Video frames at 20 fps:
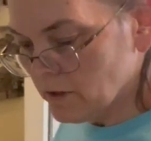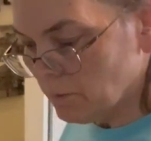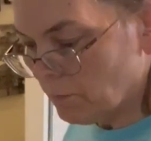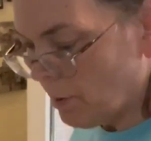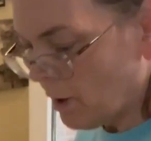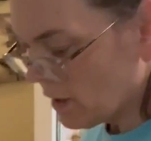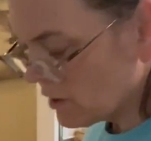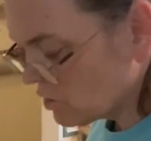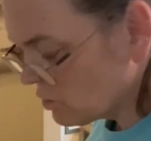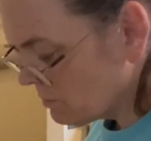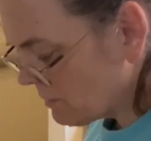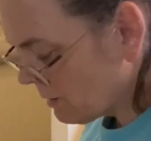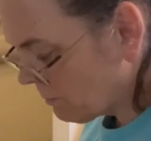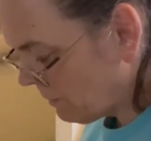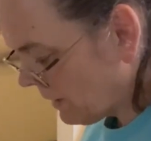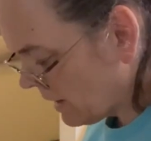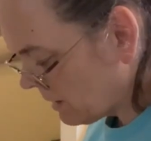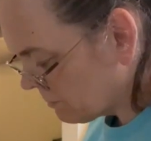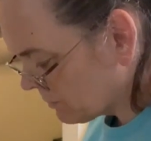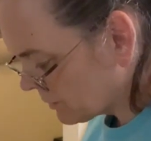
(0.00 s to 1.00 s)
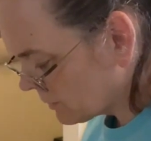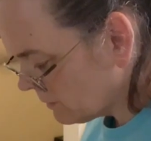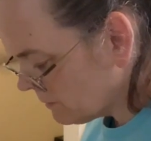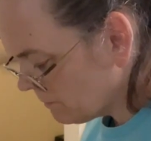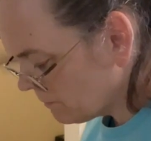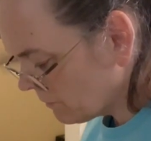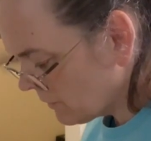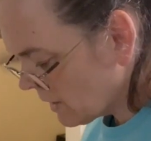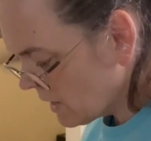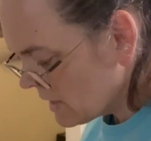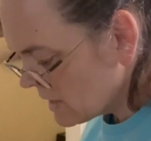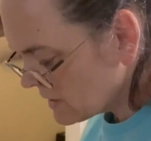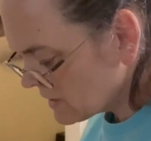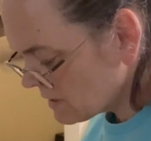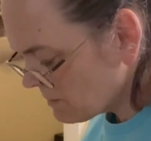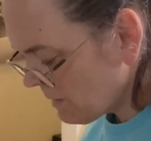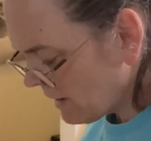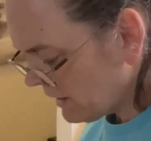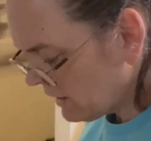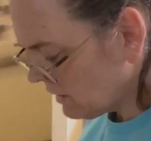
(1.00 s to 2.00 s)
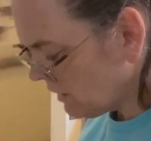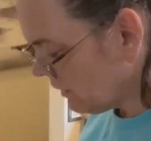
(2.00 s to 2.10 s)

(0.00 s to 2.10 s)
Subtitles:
parchment paper to make it a